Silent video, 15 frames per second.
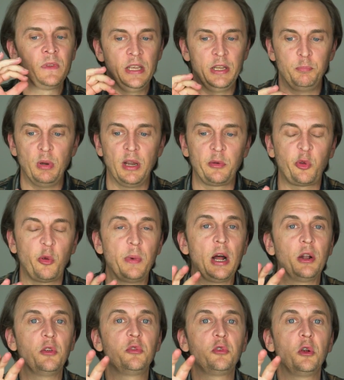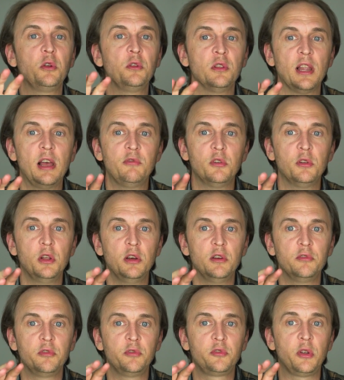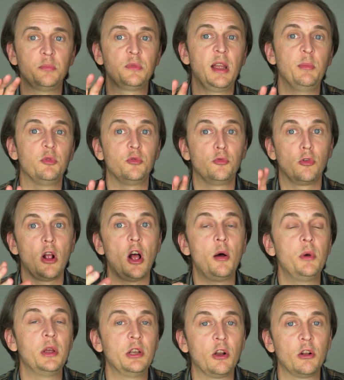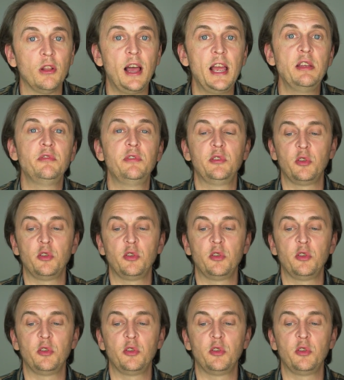It brings about a certain level of sometimes drama in our life.